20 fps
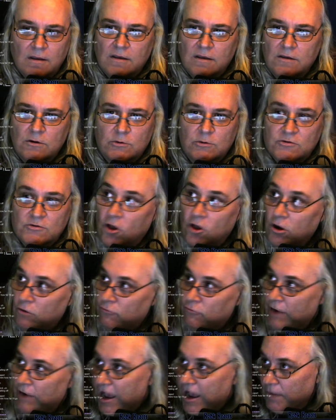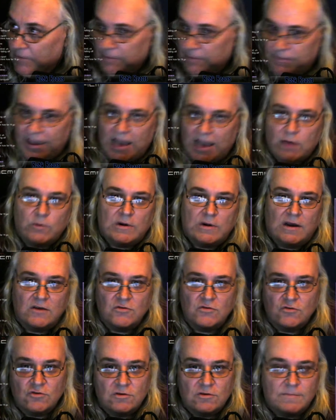you know, it was all around me back when I
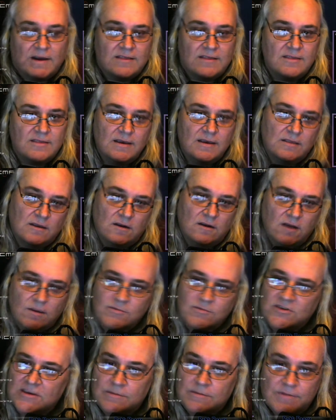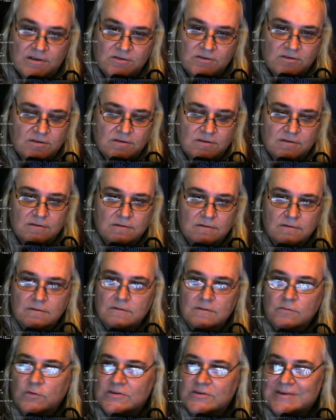was doing my thing in the club scene, but just
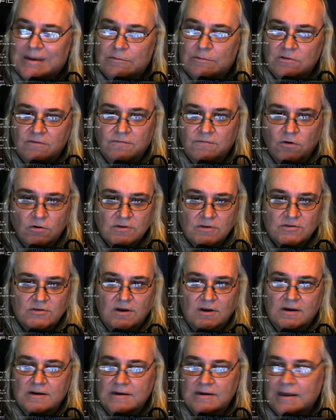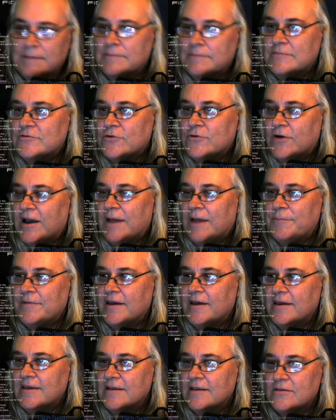wasn't able to focus on it. And I'm so happy
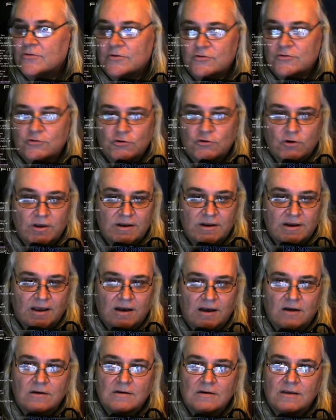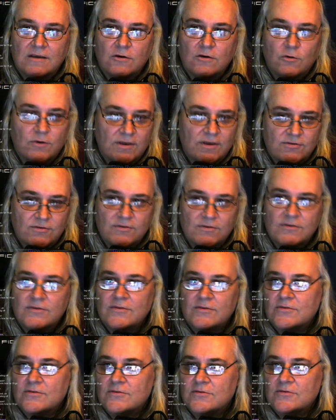I get to enjoy it now, like
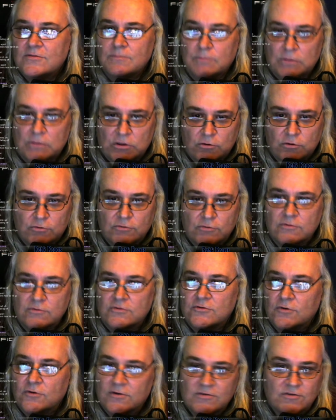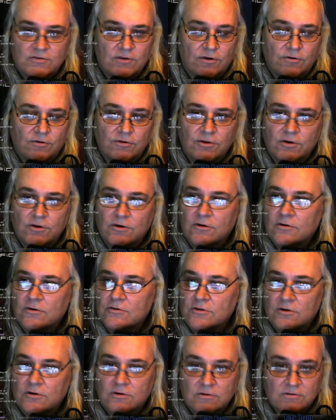Oasis, Muse, Soda Stereo,
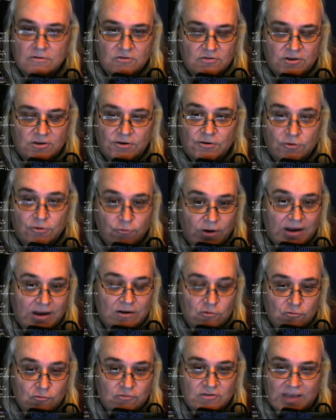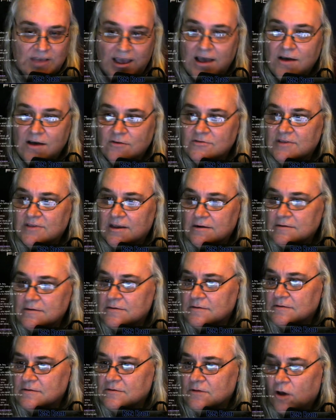you know, just hearing great new sounds that's
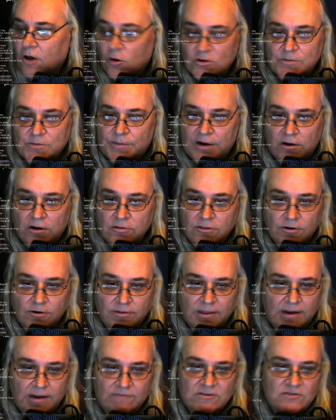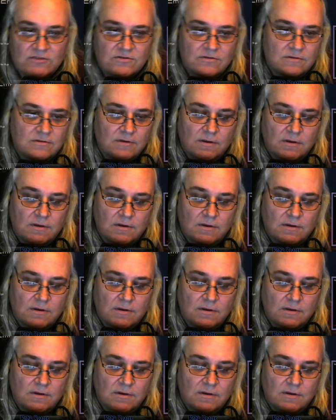always been out there that I just